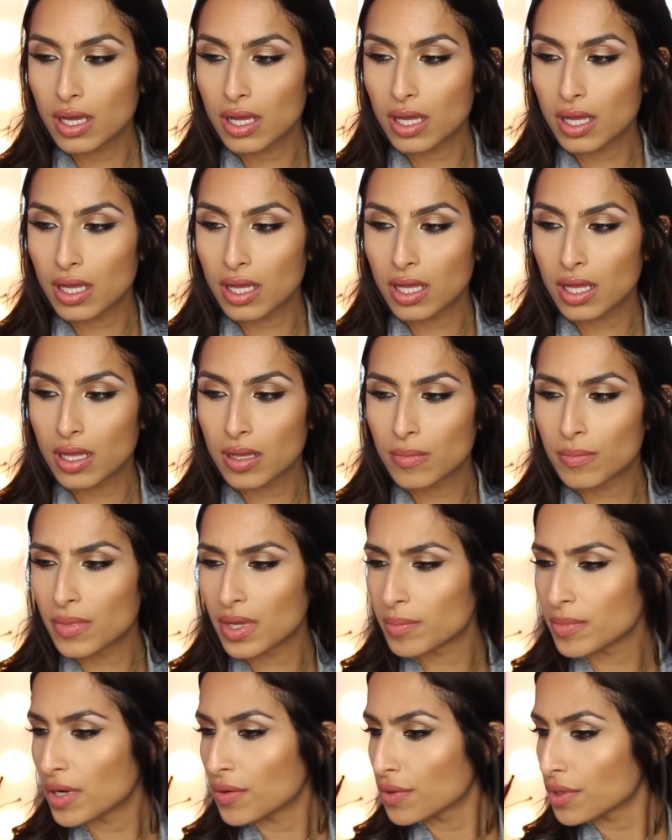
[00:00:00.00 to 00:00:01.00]

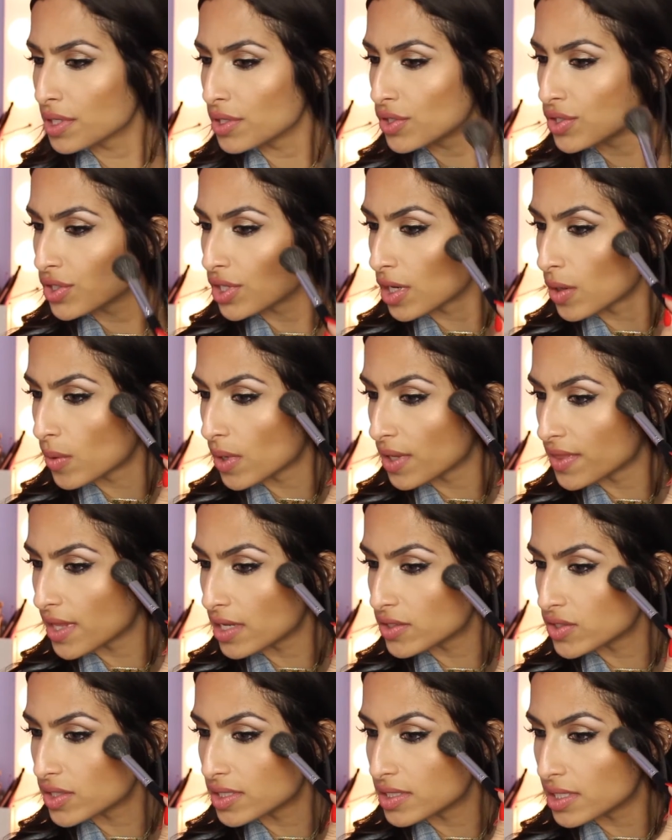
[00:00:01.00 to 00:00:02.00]
I'm not really sure what
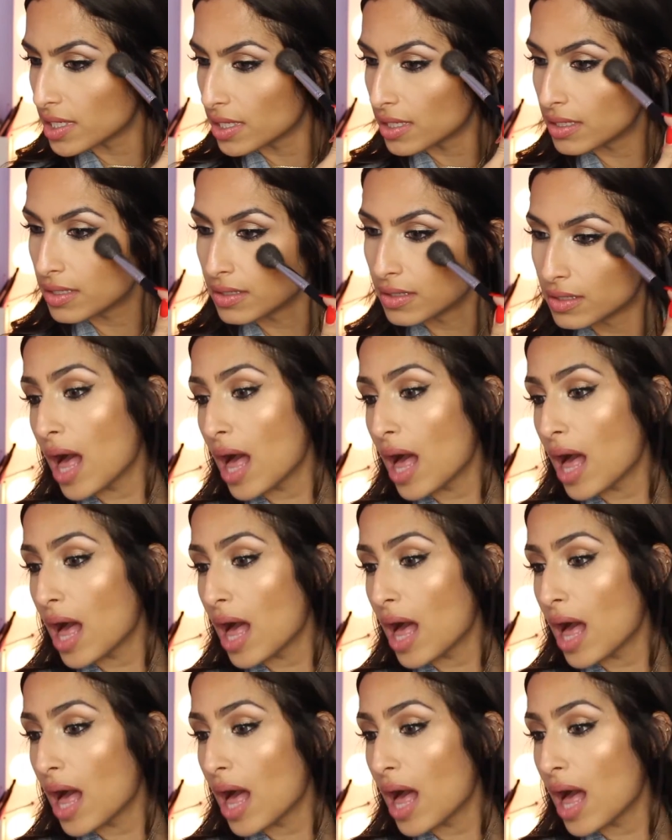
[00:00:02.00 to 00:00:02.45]
that just did.